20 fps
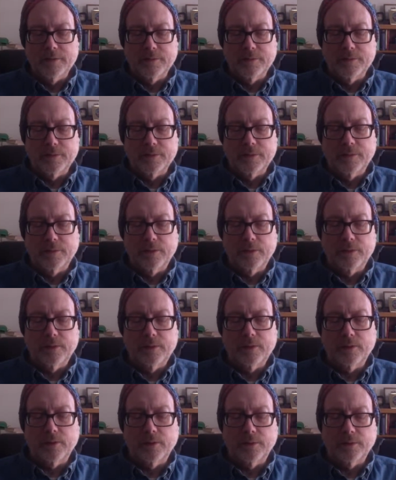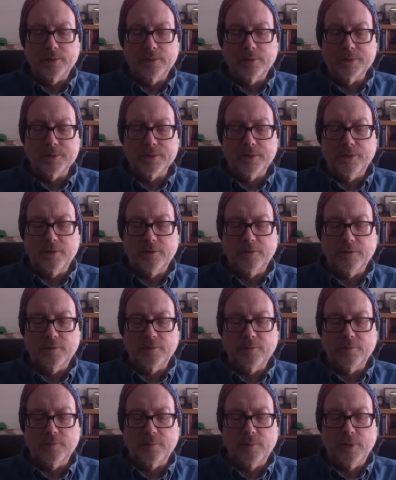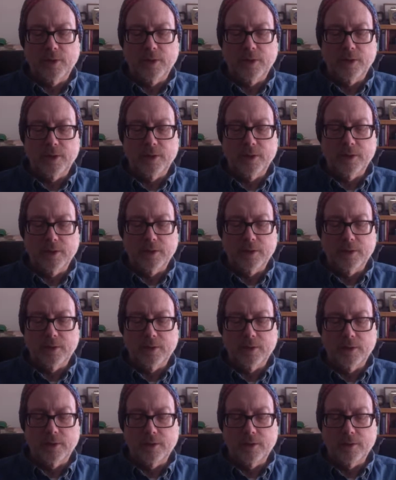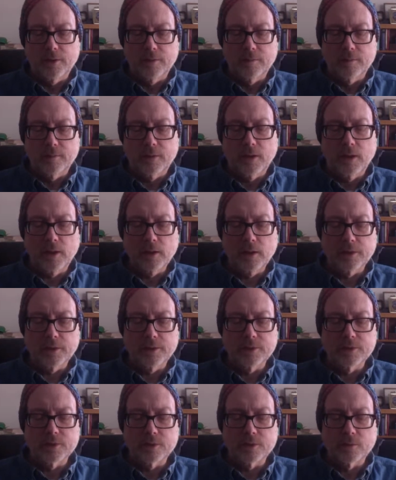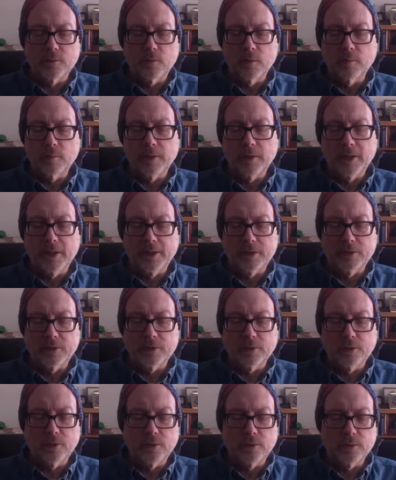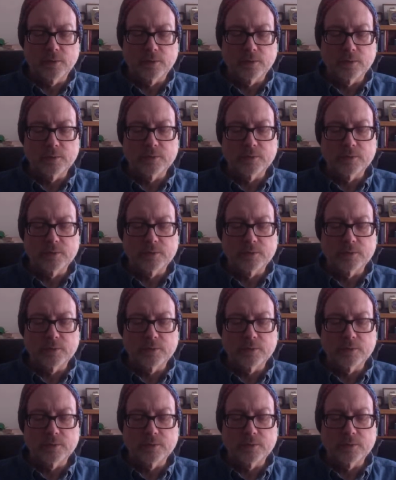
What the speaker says: the colors of my college were black and gold.